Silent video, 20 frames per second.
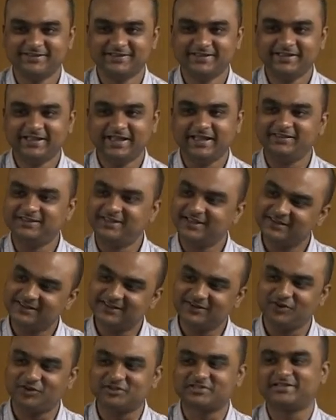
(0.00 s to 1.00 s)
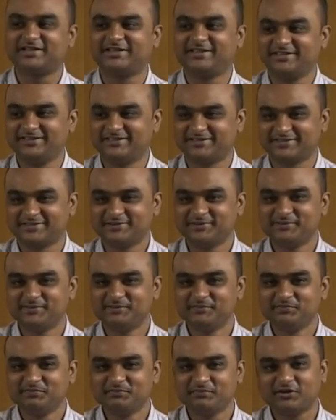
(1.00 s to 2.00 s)
and there they lost the case
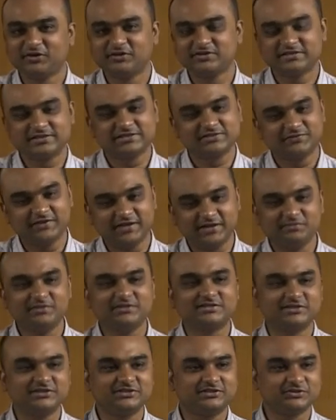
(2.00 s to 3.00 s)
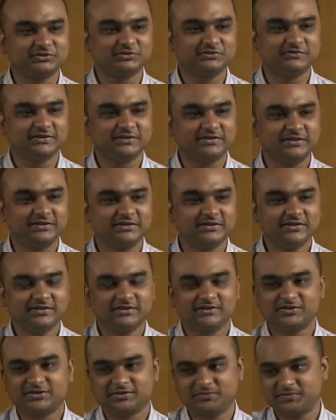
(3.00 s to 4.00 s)
because it is very much in tune with the
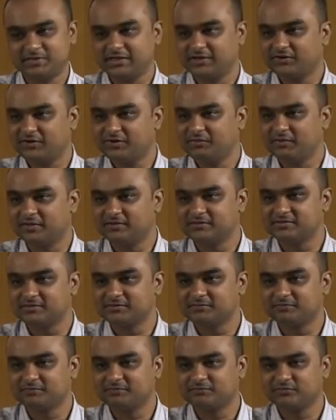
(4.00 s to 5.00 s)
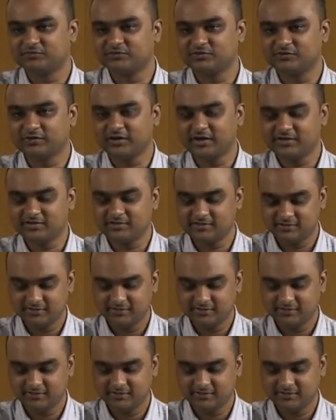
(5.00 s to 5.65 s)
TRIPS agreement. So, you write,